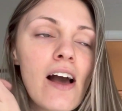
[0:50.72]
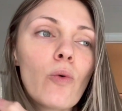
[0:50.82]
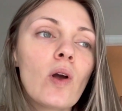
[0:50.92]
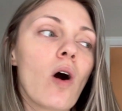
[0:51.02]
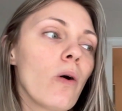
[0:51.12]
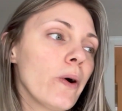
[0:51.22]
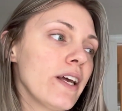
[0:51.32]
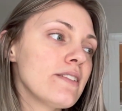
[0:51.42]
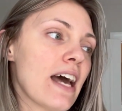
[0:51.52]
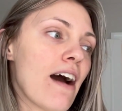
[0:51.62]
We
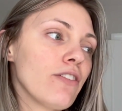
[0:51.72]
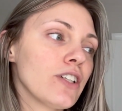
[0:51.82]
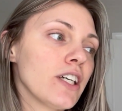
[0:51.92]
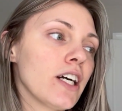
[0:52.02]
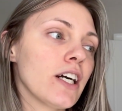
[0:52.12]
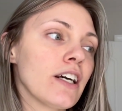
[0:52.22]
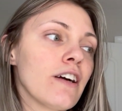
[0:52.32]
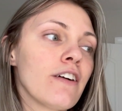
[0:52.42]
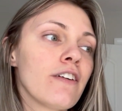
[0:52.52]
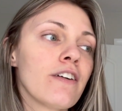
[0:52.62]
always, after her
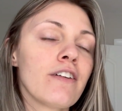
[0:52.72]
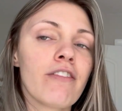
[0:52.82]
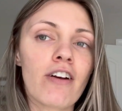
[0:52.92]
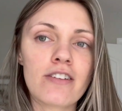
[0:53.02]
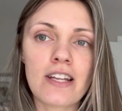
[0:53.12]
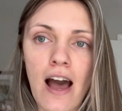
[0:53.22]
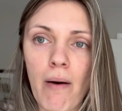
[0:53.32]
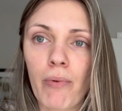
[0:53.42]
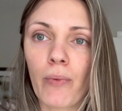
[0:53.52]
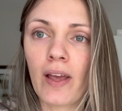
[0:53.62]
first
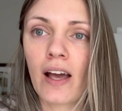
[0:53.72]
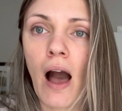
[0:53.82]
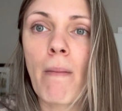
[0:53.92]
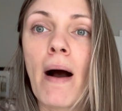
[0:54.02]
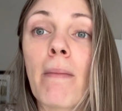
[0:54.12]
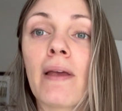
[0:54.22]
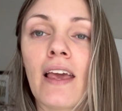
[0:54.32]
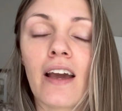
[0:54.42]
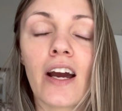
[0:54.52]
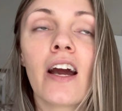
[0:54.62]
nap, we come up
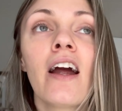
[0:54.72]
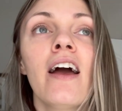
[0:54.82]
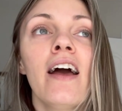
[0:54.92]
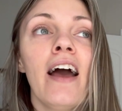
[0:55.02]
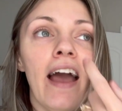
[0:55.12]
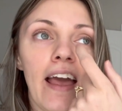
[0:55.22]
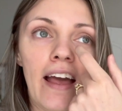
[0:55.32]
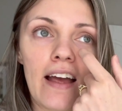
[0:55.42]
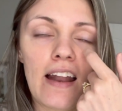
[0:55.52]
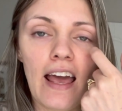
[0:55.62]
here
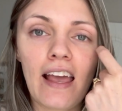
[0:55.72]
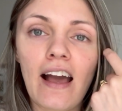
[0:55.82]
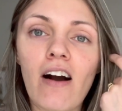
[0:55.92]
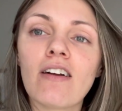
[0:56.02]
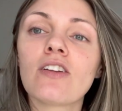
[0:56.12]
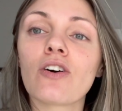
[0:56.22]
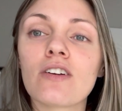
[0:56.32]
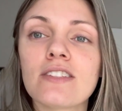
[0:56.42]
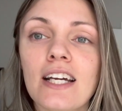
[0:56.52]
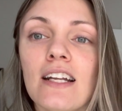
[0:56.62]
and hang out until her
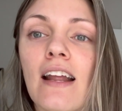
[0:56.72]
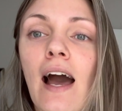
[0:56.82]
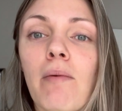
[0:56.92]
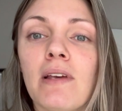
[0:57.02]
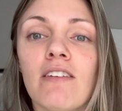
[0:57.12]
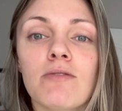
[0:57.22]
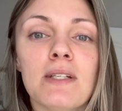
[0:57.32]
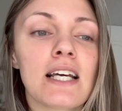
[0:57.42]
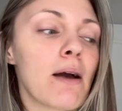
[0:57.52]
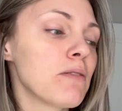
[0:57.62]
second nap. Gives me
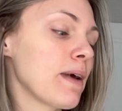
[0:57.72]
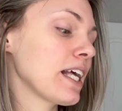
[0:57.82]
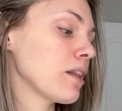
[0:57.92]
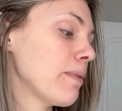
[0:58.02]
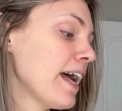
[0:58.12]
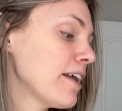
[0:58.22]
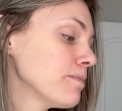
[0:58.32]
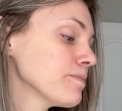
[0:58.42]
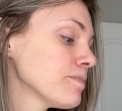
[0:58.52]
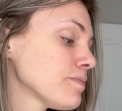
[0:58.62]
time to make the bed,
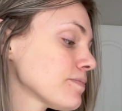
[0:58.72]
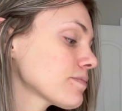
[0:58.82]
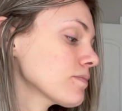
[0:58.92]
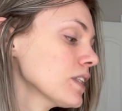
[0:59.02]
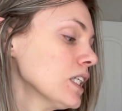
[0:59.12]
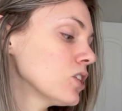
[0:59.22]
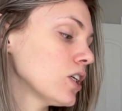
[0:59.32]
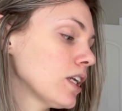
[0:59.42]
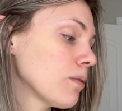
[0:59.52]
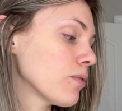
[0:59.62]

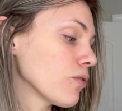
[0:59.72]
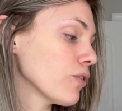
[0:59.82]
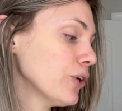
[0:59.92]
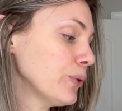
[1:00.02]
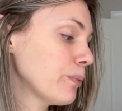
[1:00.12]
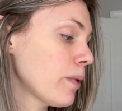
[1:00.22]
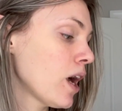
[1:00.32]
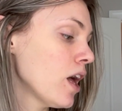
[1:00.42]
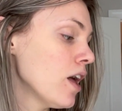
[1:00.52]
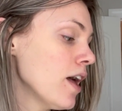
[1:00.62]
clean up the room,
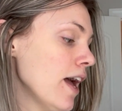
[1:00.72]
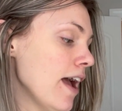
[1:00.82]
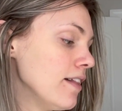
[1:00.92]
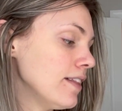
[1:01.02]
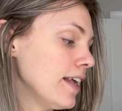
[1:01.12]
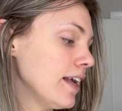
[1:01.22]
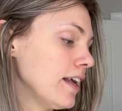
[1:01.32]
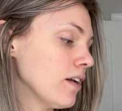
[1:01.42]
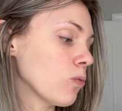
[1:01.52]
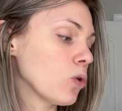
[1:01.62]
and
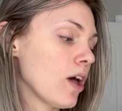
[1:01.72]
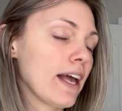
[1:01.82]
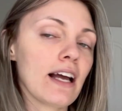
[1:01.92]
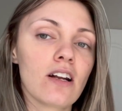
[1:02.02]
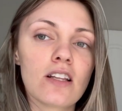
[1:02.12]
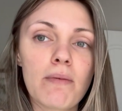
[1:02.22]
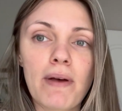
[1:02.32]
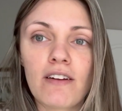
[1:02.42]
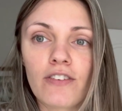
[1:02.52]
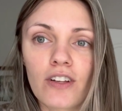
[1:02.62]
then we'll hang out on the
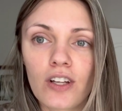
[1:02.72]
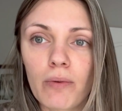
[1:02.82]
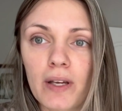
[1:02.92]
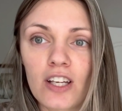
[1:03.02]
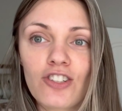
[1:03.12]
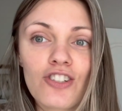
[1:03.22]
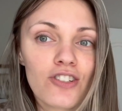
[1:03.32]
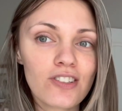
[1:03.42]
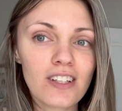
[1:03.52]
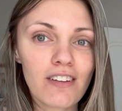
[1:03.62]
bed for a little bit. She's
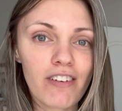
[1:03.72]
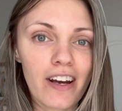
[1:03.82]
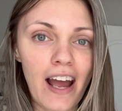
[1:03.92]
usually very